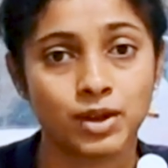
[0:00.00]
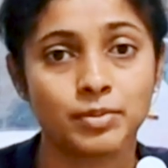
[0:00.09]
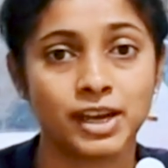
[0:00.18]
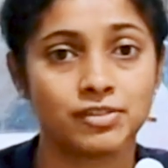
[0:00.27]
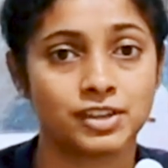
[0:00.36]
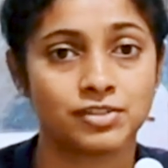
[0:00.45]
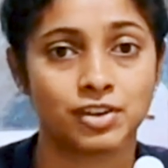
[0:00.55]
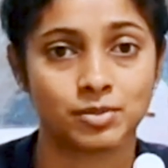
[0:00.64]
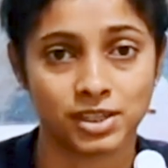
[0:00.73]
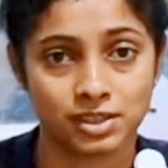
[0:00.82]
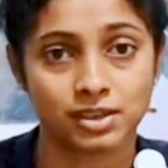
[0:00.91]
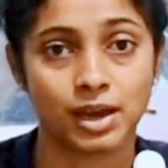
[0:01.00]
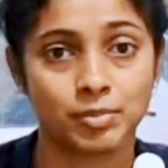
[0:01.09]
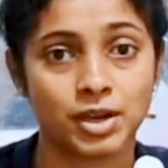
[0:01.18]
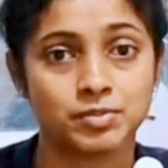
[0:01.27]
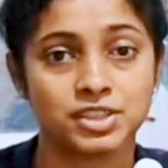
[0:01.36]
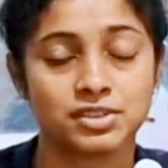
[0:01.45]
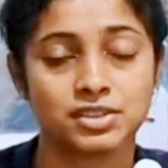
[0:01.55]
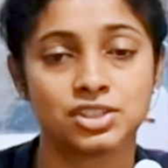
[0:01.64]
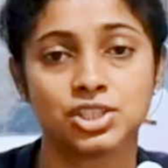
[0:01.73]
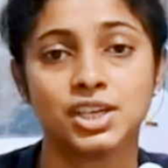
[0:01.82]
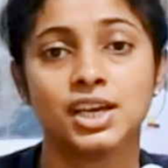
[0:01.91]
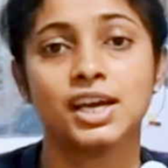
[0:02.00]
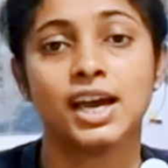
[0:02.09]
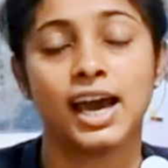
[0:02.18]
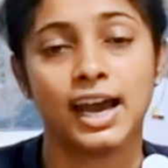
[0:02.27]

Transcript: will benefit from an epilepsy surgery.